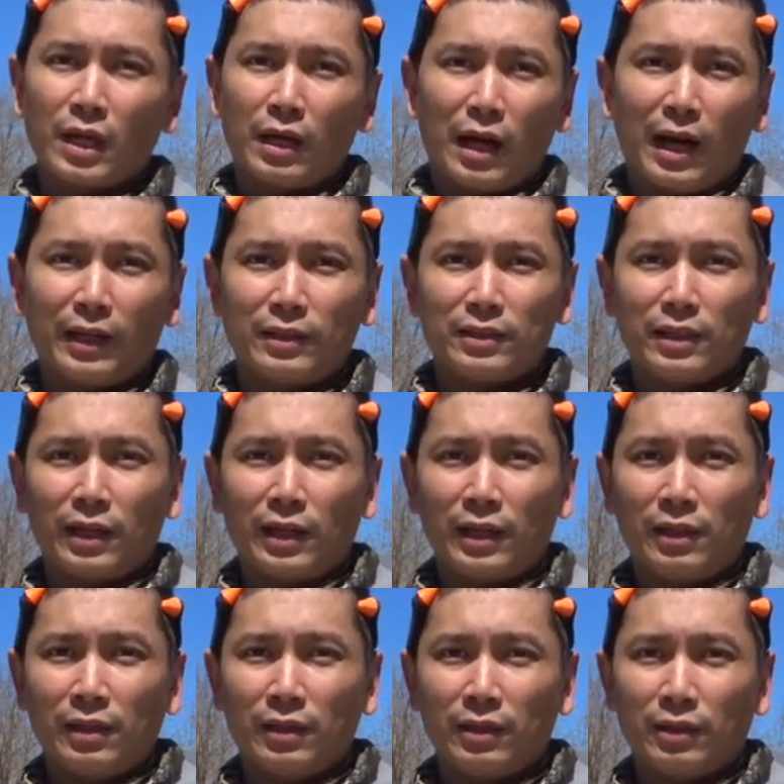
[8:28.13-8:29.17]
I'd
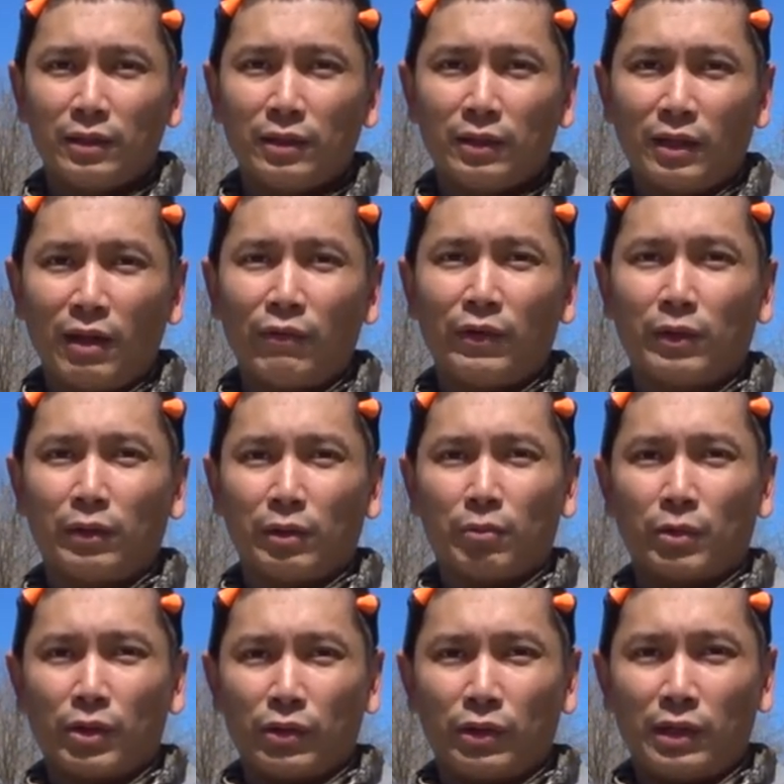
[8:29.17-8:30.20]
say definitely
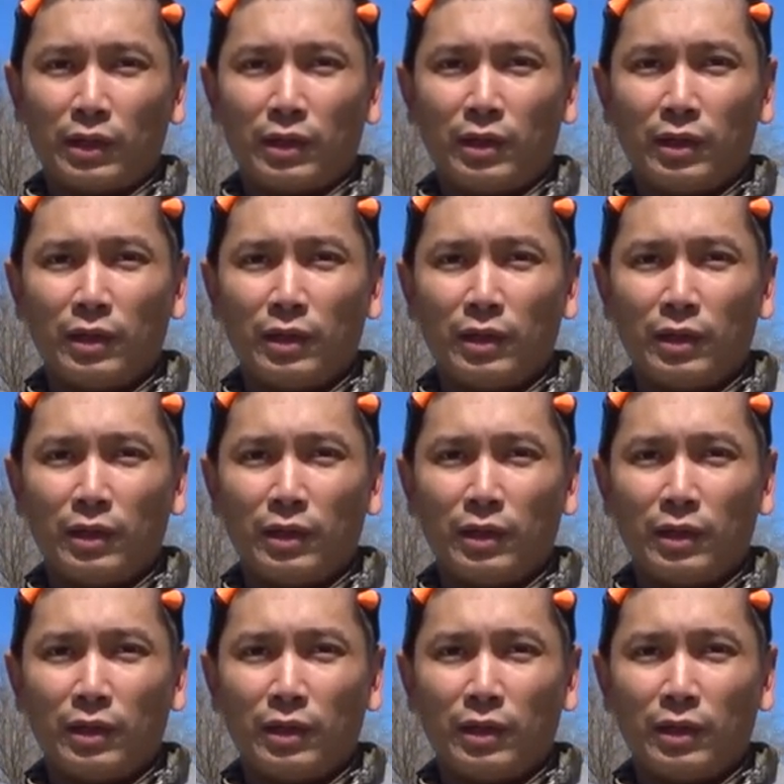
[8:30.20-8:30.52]
worth it.